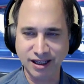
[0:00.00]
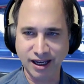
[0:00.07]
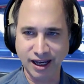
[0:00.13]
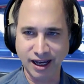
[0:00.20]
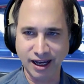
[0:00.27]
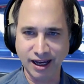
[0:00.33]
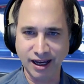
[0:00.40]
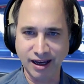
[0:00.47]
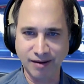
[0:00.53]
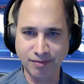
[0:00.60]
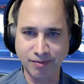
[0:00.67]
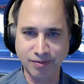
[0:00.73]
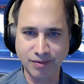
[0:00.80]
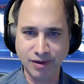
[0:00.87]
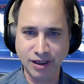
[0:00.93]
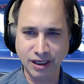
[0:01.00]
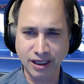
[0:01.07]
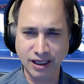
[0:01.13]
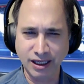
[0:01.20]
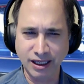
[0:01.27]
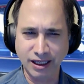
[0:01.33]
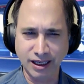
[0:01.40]
Um,
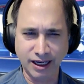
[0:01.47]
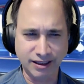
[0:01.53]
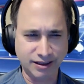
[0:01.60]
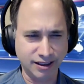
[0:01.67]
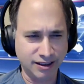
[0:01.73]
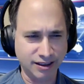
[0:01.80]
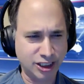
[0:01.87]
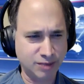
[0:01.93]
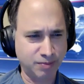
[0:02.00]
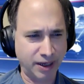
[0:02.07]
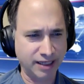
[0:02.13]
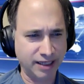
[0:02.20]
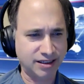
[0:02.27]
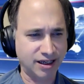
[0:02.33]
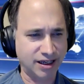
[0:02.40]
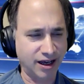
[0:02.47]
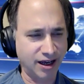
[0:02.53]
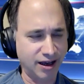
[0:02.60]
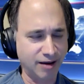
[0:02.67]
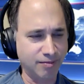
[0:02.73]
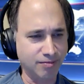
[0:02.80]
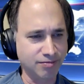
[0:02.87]
you got the
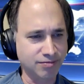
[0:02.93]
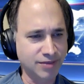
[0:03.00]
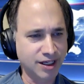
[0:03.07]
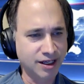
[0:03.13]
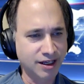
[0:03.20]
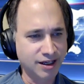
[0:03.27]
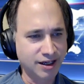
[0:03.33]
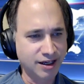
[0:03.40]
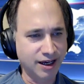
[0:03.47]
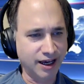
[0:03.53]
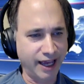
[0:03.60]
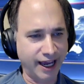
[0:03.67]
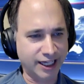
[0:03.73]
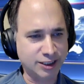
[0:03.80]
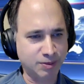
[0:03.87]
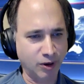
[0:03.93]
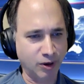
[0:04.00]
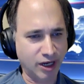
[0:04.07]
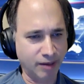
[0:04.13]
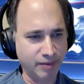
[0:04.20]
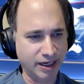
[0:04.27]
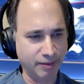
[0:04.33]
Spacecom uh, Expo
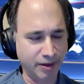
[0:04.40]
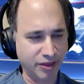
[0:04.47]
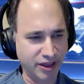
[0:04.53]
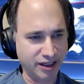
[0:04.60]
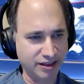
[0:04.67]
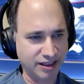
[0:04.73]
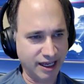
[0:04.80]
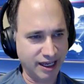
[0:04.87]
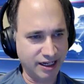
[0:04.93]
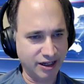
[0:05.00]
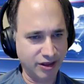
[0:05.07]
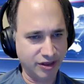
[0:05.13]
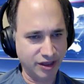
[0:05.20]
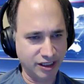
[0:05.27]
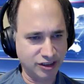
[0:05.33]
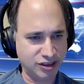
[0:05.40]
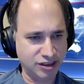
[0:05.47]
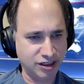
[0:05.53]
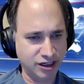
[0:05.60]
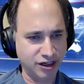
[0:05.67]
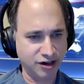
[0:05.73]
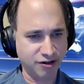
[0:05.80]
coming up, I think, at the end of this
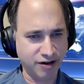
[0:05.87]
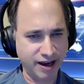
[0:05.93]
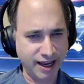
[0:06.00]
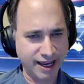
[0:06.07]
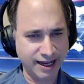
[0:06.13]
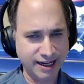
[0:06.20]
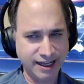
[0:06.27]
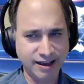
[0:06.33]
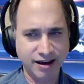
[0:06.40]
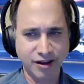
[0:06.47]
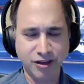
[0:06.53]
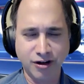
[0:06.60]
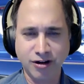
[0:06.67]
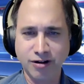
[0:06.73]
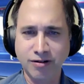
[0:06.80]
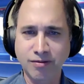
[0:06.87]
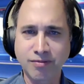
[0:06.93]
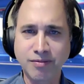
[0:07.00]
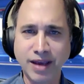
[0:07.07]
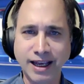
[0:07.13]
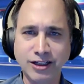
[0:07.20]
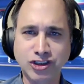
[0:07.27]
year. Any other
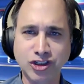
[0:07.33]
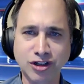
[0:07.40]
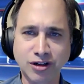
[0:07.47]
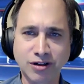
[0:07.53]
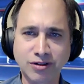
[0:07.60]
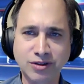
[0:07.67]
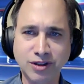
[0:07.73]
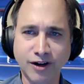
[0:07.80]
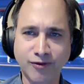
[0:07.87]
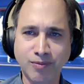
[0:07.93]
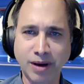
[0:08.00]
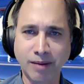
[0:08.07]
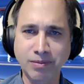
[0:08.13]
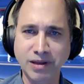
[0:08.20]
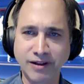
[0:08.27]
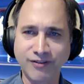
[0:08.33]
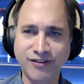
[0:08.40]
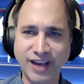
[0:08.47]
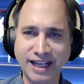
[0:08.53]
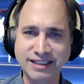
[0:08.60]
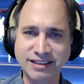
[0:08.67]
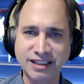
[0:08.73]
major sort of
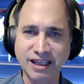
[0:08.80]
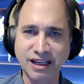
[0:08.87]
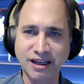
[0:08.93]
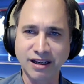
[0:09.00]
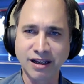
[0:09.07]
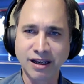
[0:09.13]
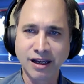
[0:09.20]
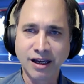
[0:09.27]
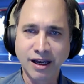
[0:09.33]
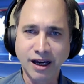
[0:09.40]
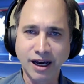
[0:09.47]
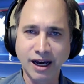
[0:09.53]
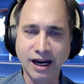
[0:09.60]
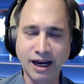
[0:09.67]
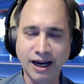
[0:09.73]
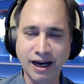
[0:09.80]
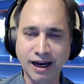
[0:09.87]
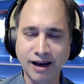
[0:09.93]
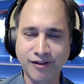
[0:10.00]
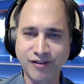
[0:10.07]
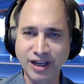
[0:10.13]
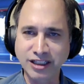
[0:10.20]
public-facing uh,
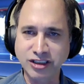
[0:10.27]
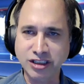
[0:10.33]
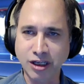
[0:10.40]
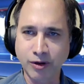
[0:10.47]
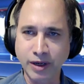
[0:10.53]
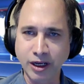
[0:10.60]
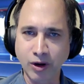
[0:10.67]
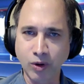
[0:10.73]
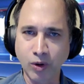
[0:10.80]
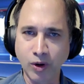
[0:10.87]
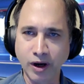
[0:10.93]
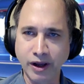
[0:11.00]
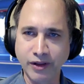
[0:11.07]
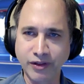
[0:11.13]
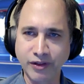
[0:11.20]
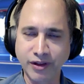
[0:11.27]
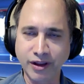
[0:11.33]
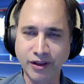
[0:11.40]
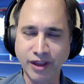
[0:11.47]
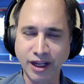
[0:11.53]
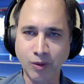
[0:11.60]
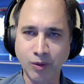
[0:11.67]
events going on
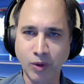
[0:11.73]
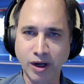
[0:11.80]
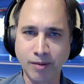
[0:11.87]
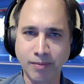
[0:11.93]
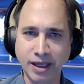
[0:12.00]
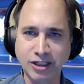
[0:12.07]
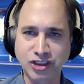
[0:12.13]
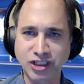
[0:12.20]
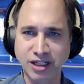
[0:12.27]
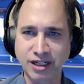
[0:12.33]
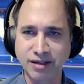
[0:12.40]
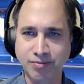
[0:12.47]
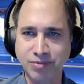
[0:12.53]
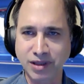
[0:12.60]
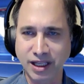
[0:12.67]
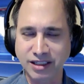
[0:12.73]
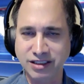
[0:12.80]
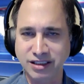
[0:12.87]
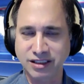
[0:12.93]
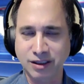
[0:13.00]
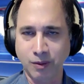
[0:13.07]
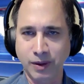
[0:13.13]
that you want to mention?
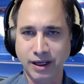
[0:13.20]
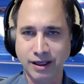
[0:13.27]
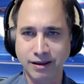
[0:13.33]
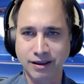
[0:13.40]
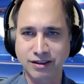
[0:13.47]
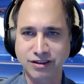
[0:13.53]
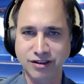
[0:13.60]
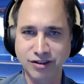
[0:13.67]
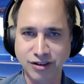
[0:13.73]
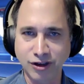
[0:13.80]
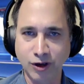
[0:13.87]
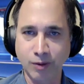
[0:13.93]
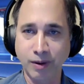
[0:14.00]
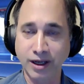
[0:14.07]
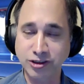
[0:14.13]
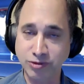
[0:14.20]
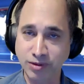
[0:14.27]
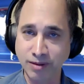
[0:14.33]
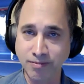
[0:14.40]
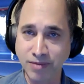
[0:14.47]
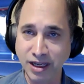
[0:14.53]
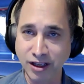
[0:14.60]
Places that we can listen to you, possibly
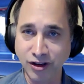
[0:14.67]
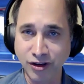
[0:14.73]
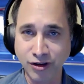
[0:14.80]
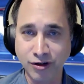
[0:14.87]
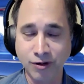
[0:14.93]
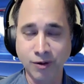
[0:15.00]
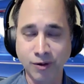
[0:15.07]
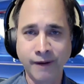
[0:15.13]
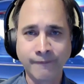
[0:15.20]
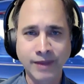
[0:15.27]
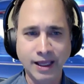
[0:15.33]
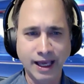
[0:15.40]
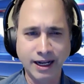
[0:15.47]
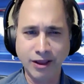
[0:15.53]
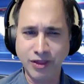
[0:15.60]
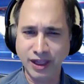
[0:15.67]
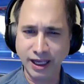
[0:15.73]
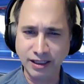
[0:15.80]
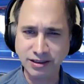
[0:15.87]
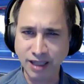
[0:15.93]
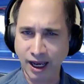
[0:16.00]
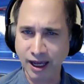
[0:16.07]
meet you. Anything
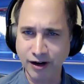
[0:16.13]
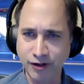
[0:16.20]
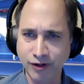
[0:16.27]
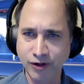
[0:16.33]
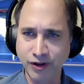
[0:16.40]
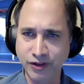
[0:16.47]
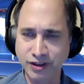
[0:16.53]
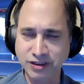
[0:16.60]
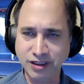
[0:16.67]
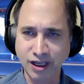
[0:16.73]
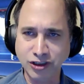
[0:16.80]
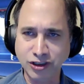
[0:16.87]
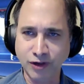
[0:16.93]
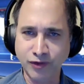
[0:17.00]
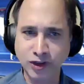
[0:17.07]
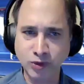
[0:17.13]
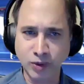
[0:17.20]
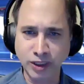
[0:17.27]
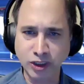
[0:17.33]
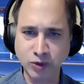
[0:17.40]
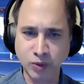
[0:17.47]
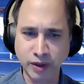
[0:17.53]
else hot on the schedule for
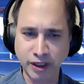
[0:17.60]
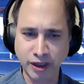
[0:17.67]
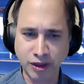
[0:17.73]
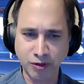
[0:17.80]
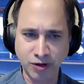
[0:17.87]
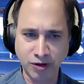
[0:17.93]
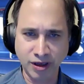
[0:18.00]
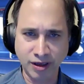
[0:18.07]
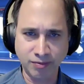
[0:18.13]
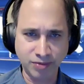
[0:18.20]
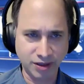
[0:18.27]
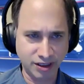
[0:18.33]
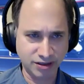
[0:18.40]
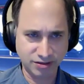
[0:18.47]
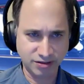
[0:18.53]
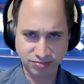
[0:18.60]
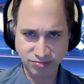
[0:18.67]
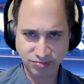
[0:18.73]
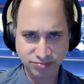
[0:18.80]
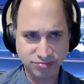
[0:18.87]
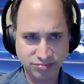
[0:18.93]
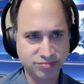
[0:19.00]
2023? Please
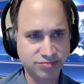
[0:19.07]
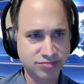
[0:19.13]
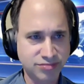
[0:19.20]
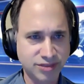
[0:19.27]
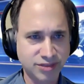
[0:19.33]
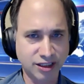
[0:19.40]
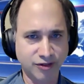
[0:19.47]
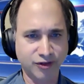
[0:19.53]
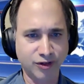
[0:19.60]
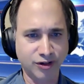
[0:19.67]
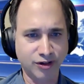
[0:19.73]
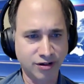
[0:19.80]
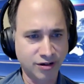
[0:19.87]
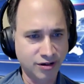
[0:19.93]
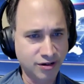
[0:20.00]
take the floor.